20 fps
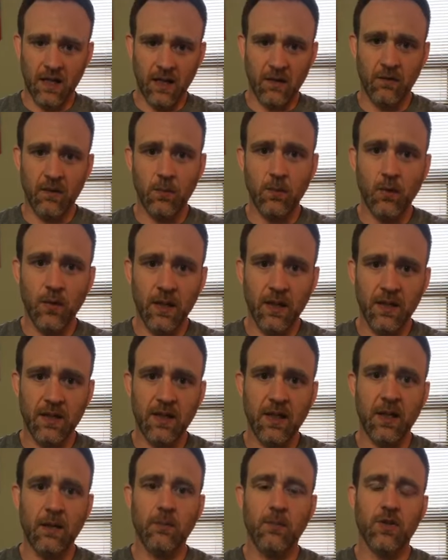a given point in
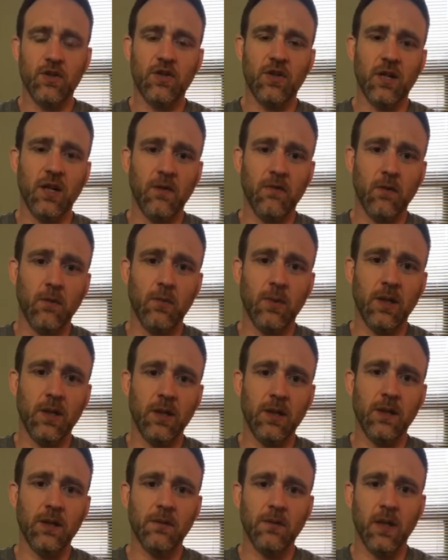time, but should never
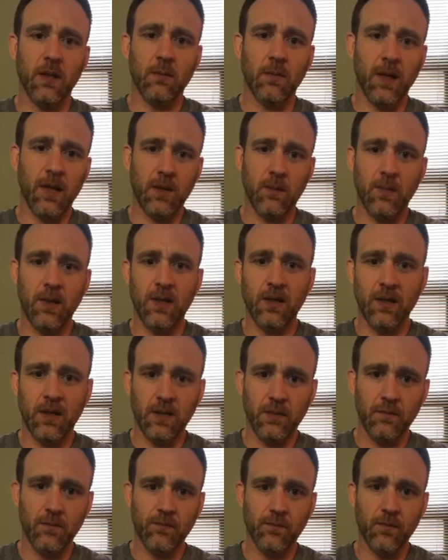be, in my
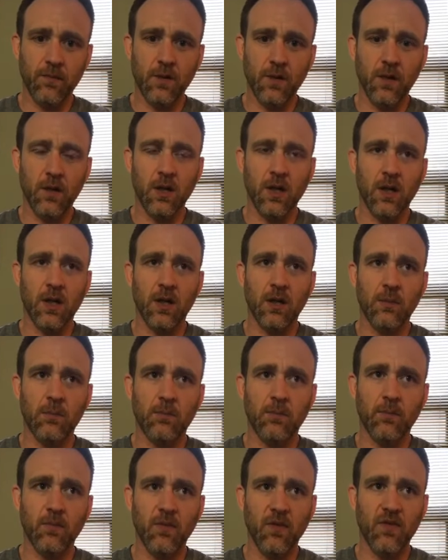opinion,
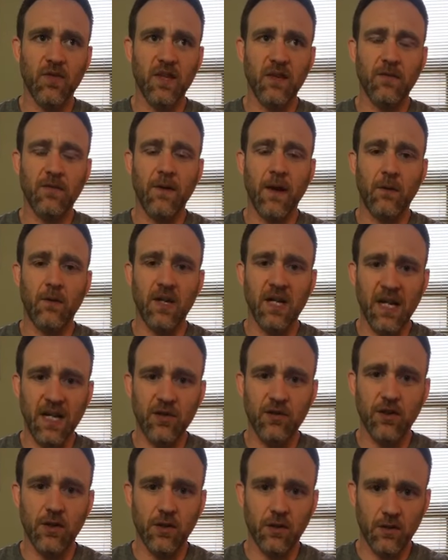the
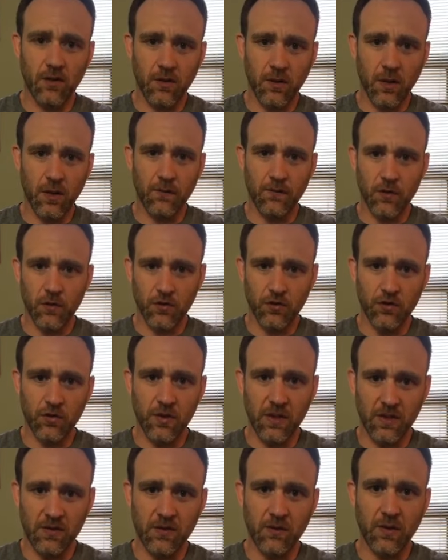foundation of your
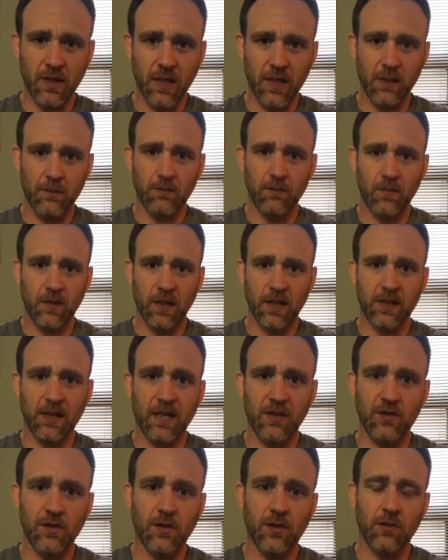jiu-jitsu game. Like,
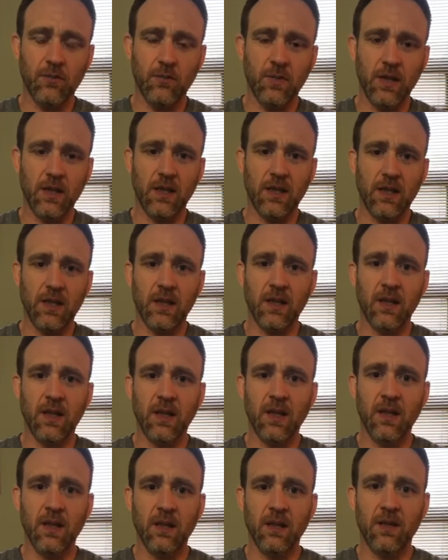that shouldn't be the
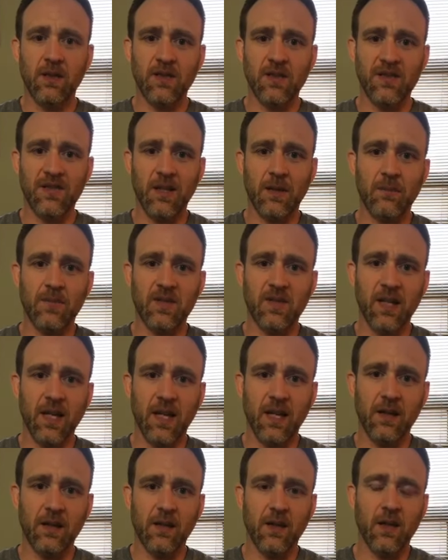
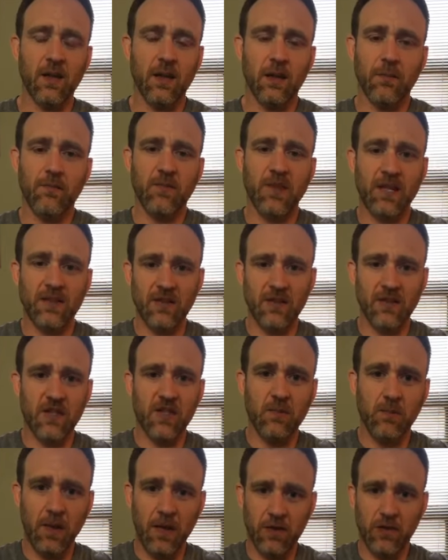subset. That's a
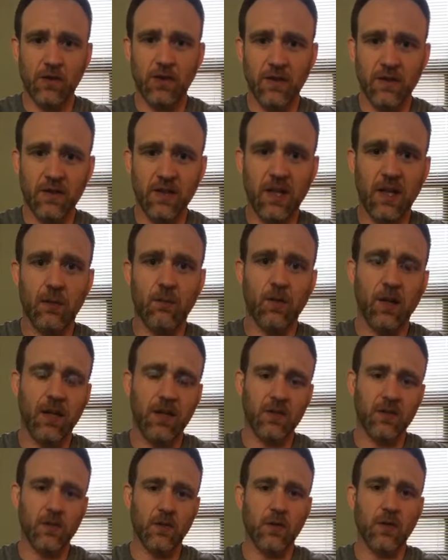specialist game,
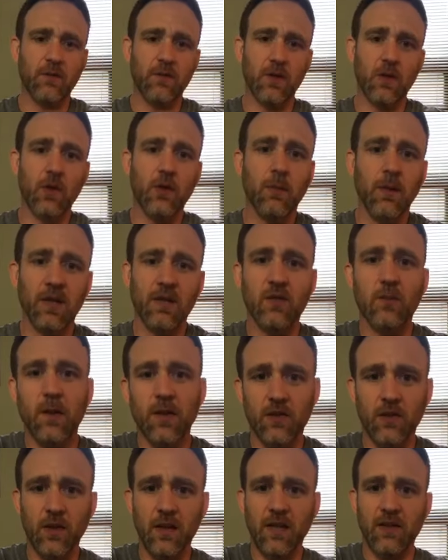right? So even though you might
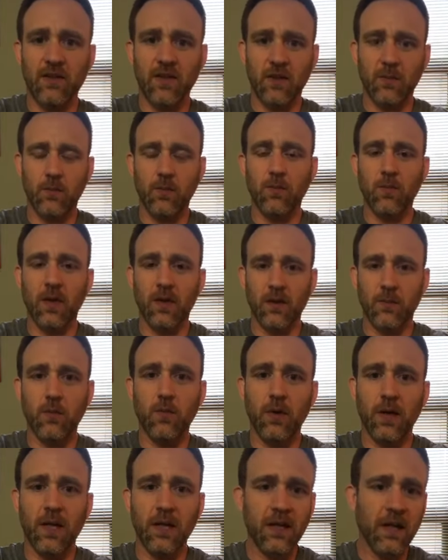specialize at a
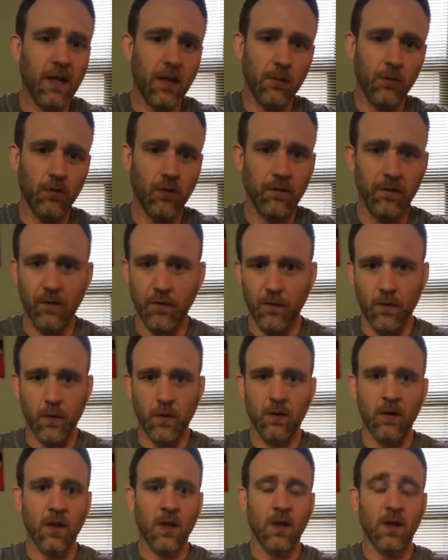point in time, or even
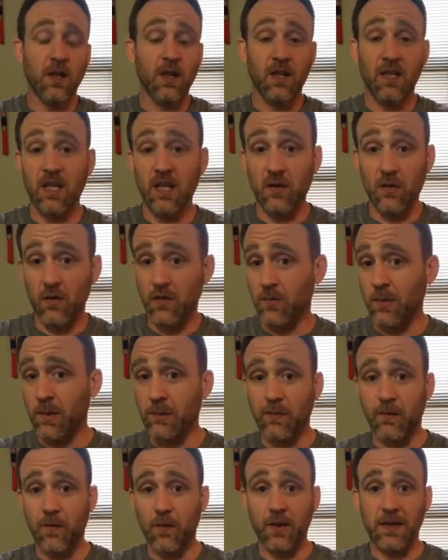for years,
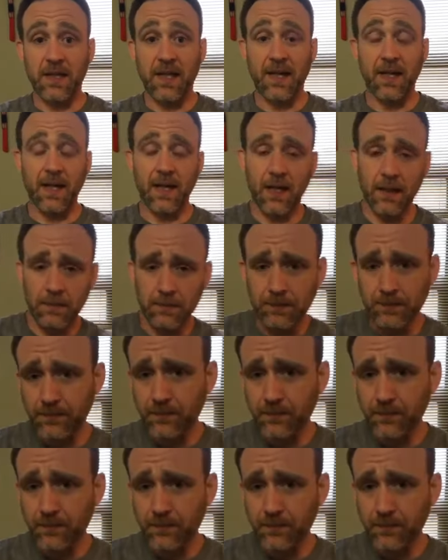maybe for a decade,